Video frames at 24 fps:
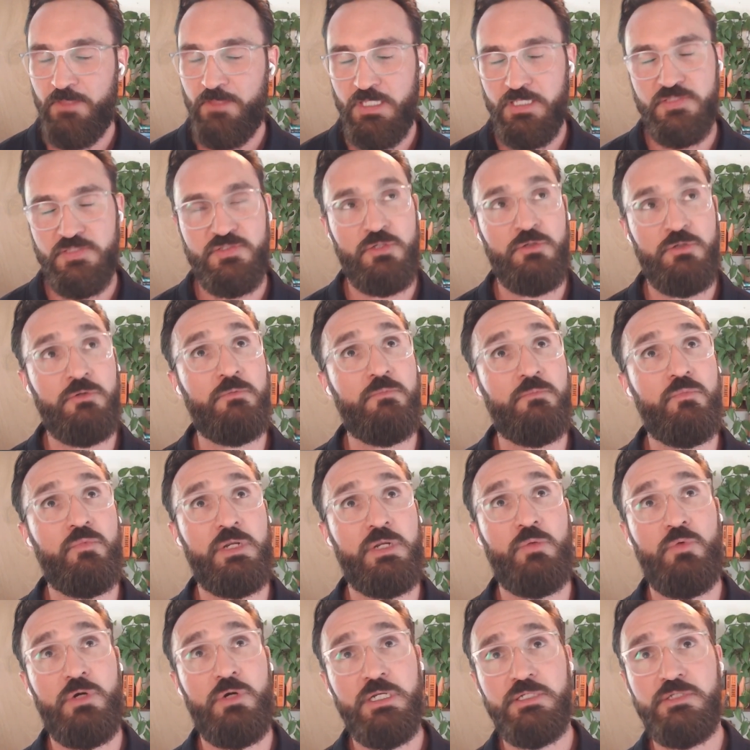And so
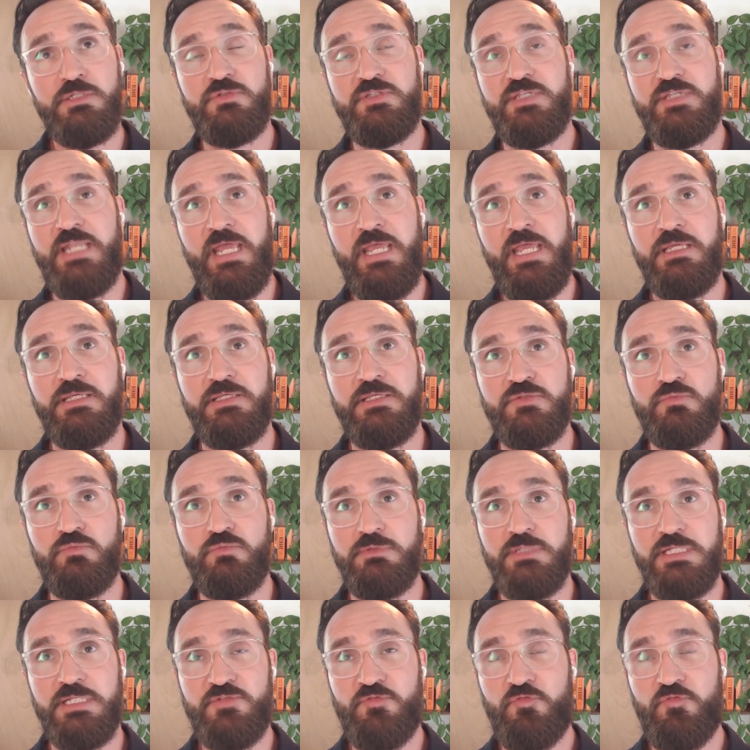what I want to do today is
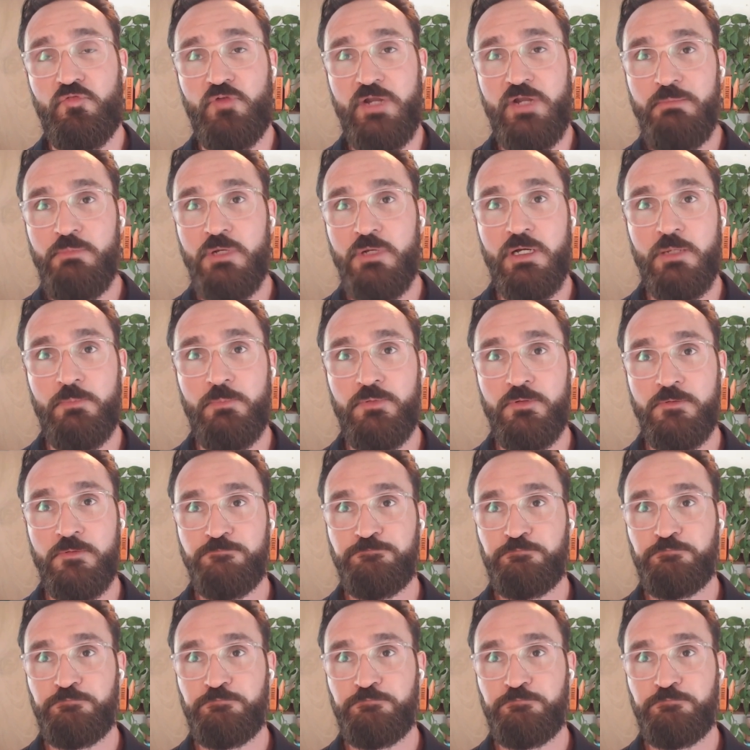let's frame up